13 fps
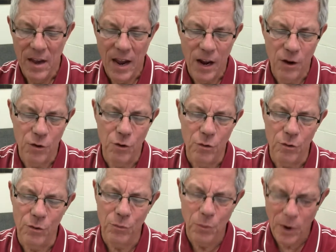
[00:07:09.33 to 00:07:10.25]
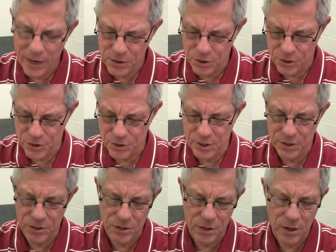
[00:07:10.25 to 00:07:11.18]
In your
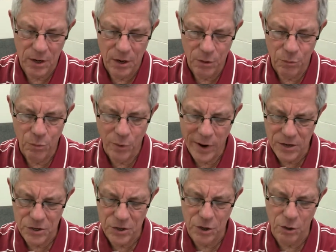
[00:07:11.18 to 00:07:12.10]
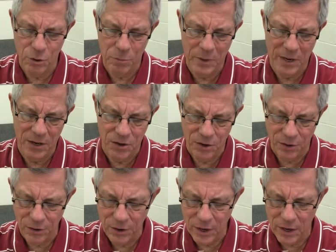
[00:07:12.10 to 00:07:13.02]
righteousness, rescue me,
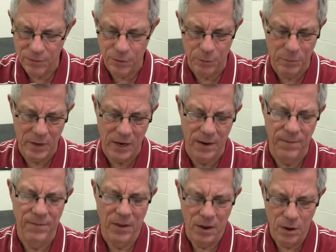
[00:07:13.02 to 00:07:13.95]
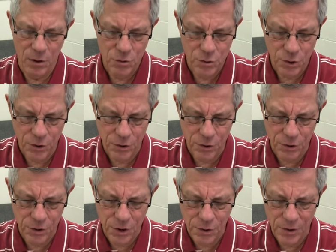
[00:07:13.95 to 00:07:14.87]
deliver me,
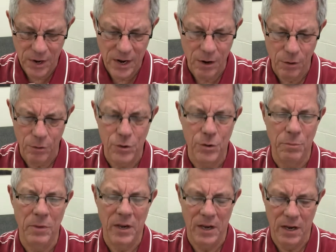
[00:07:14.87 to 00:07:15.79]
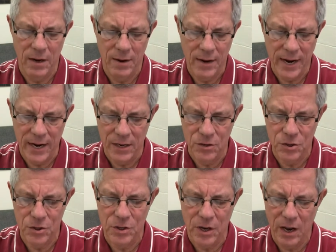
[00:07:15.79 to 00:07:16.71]
turn your ear to me, and
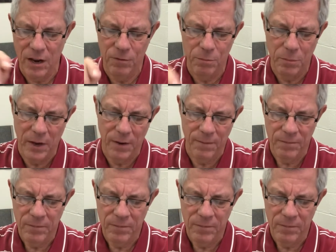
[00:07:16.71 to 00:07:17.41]
save me.